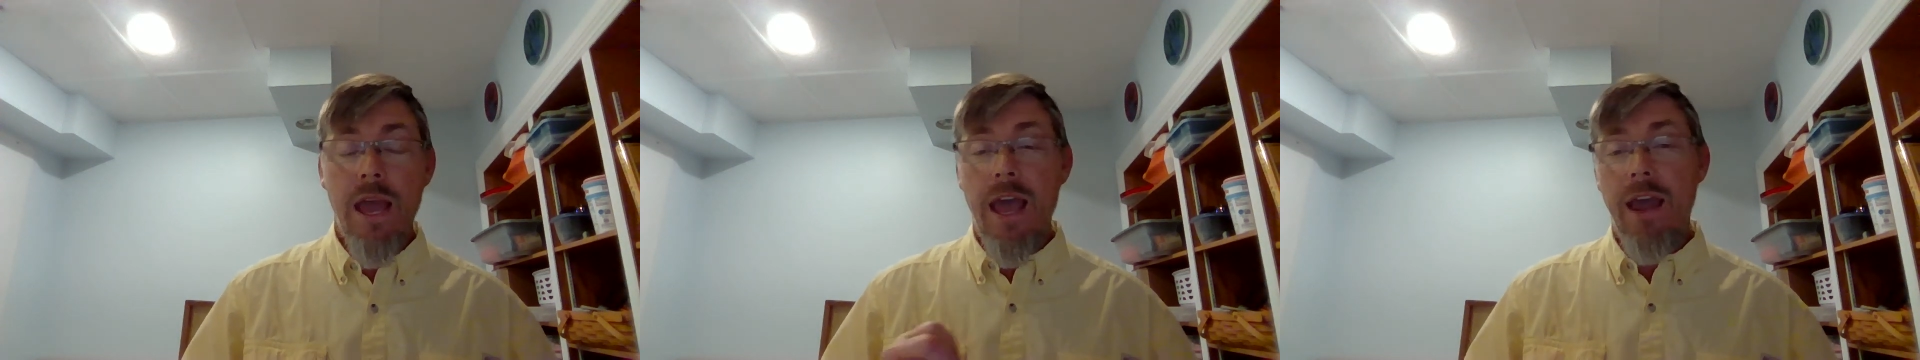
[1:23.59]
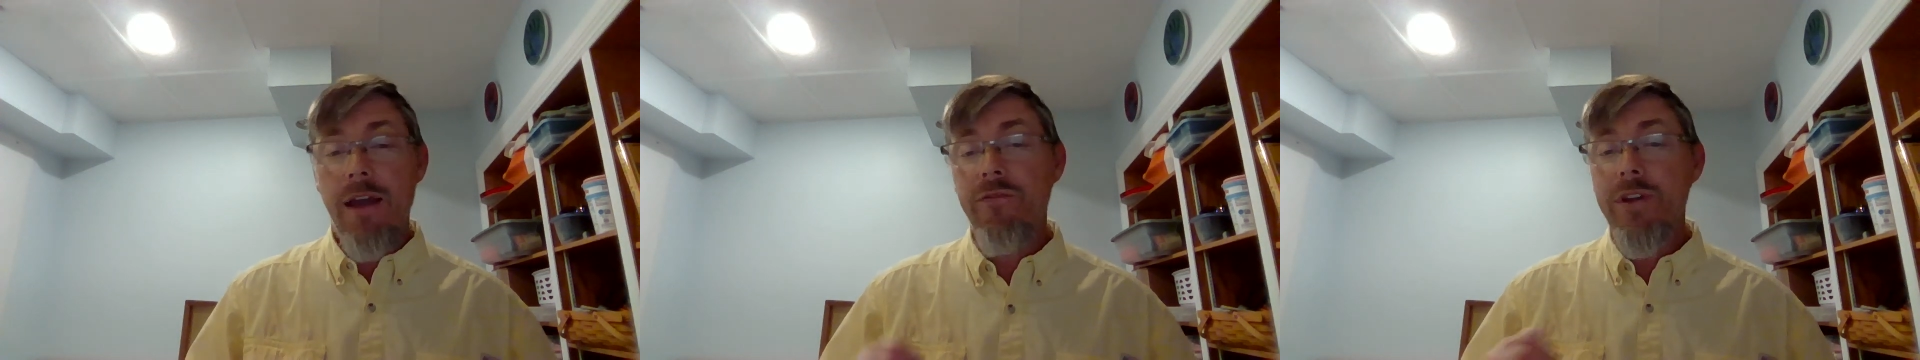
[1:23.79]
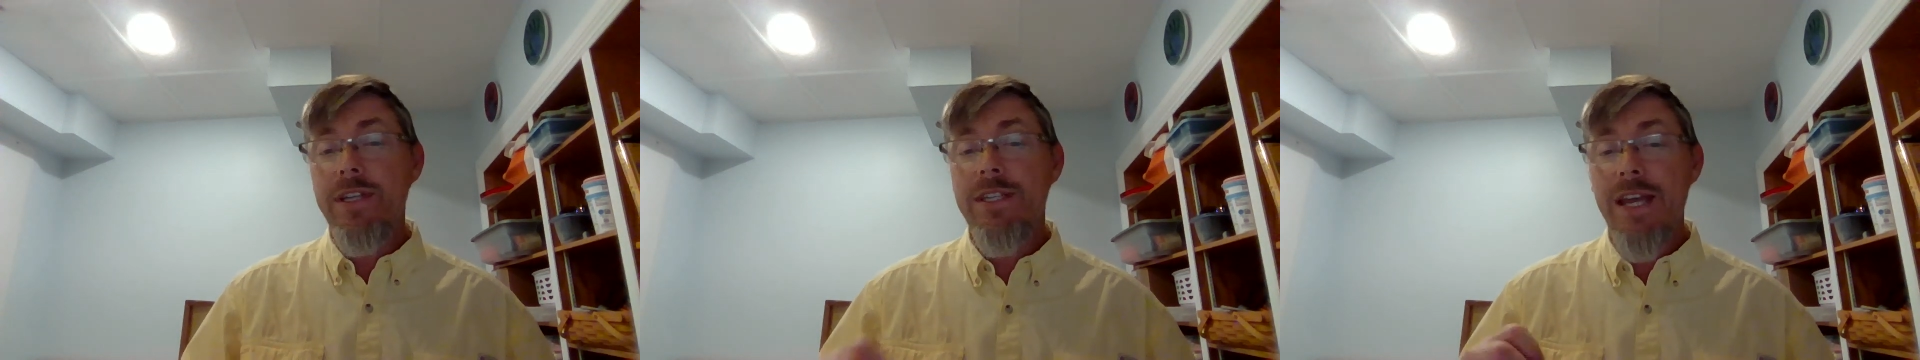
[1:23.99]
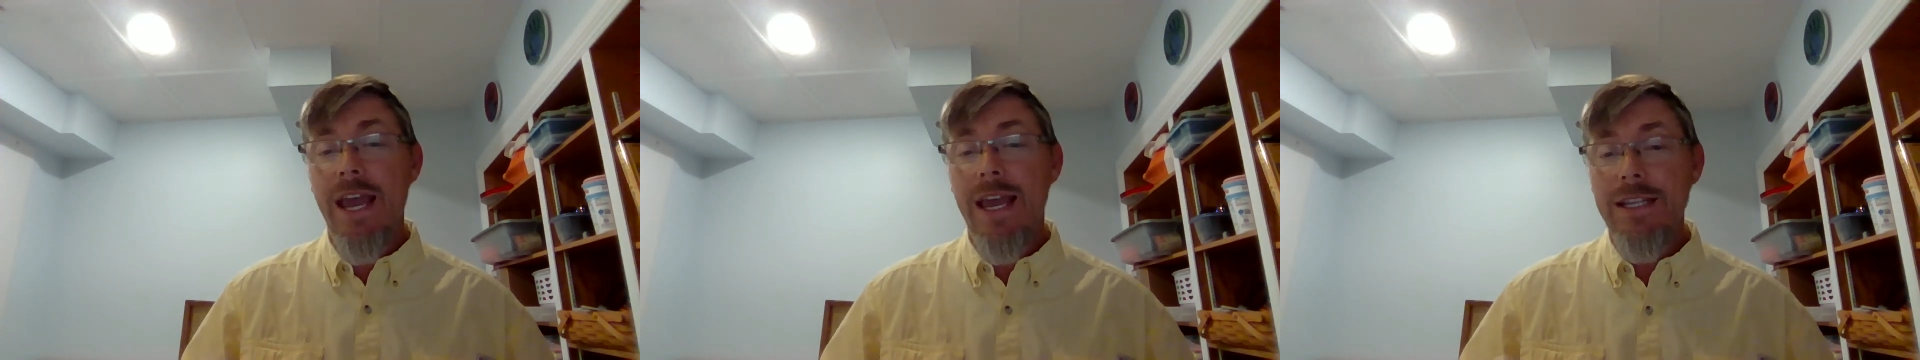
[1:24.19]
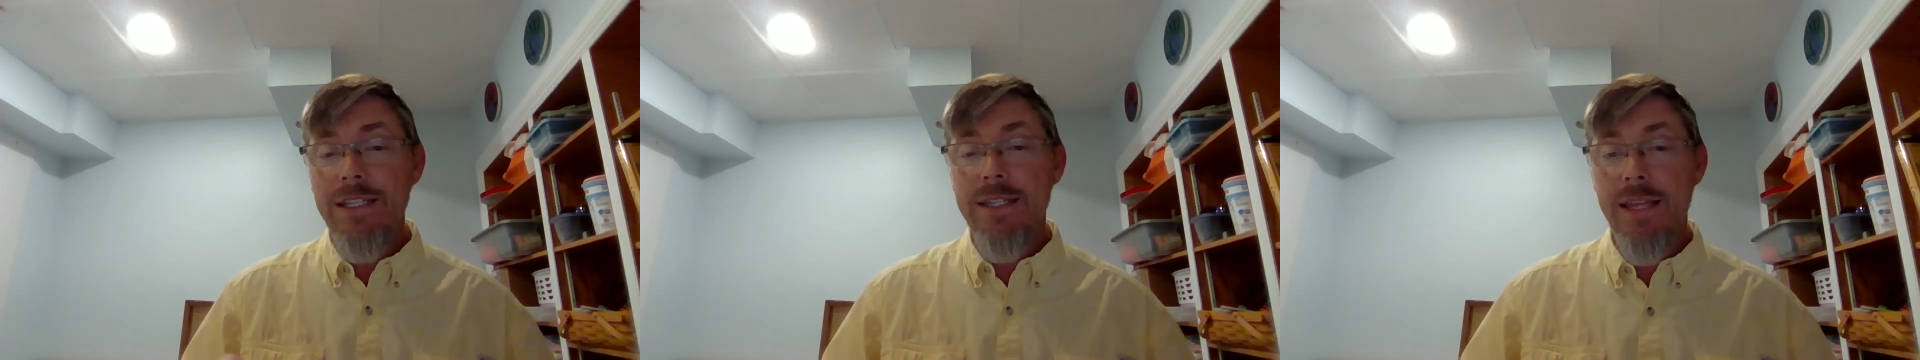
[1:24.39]
Every
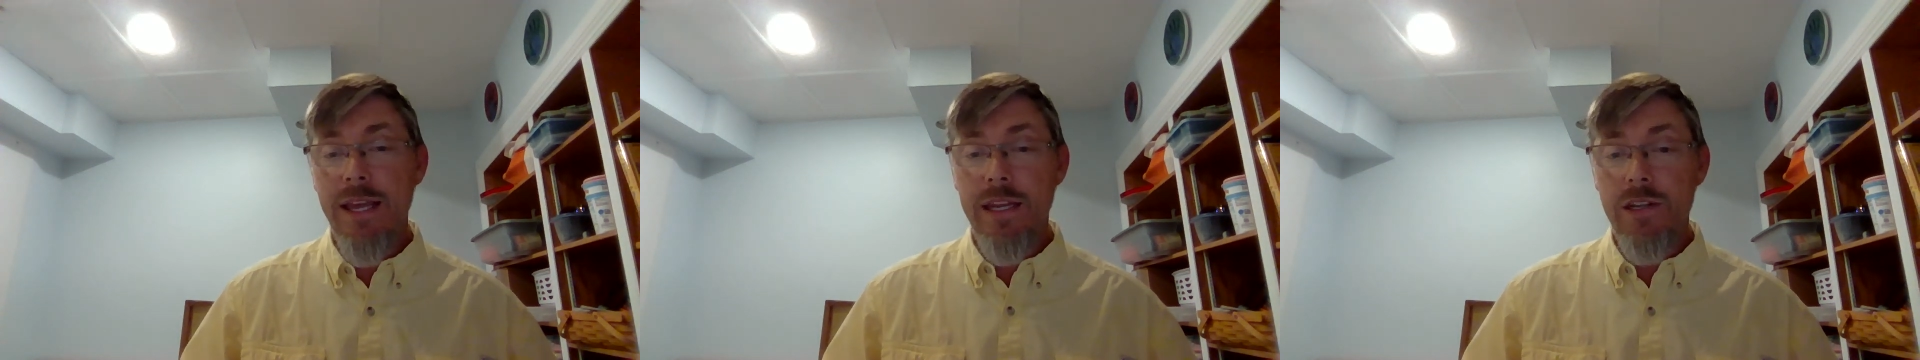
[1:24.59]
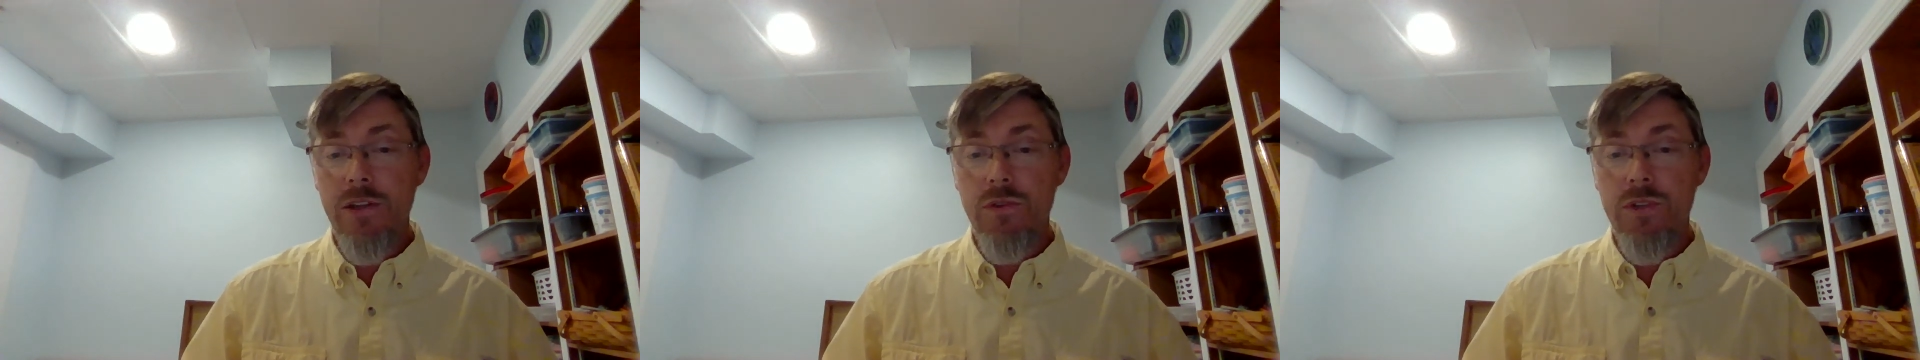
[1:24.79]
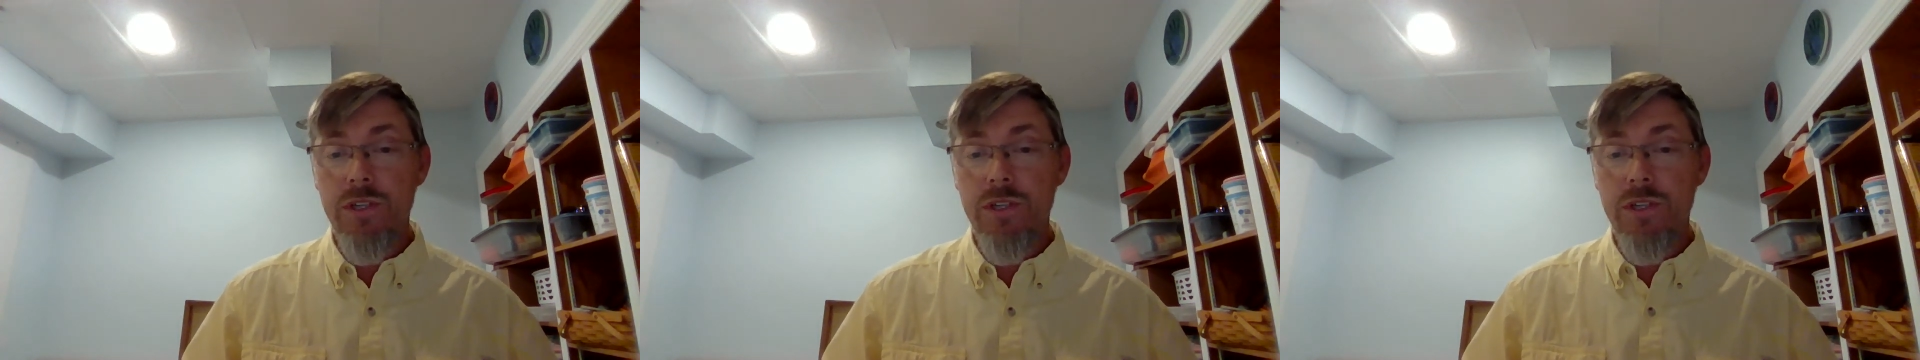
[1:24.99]
test that you